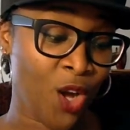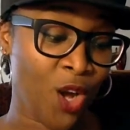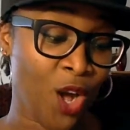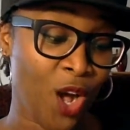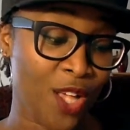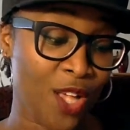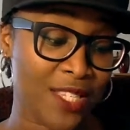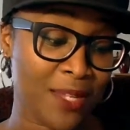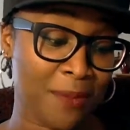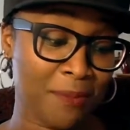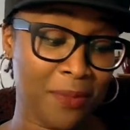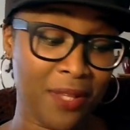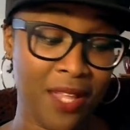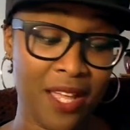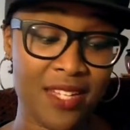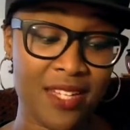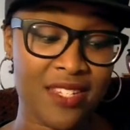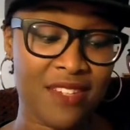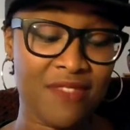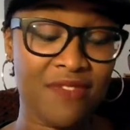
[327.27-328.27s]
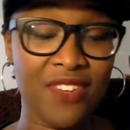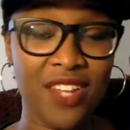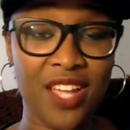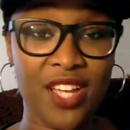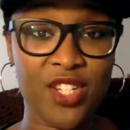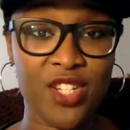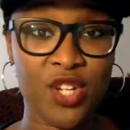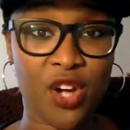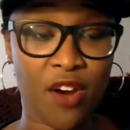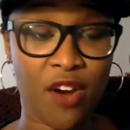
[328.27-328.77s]
causing blood to
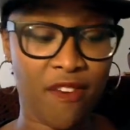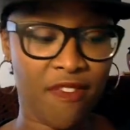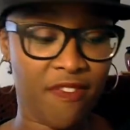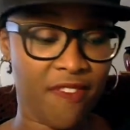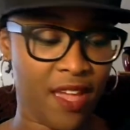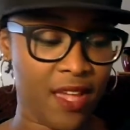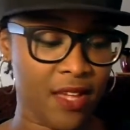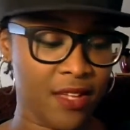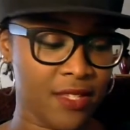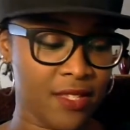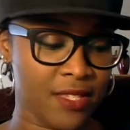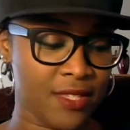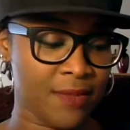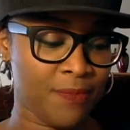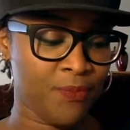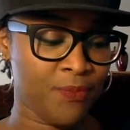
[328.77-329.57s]
flood to her face.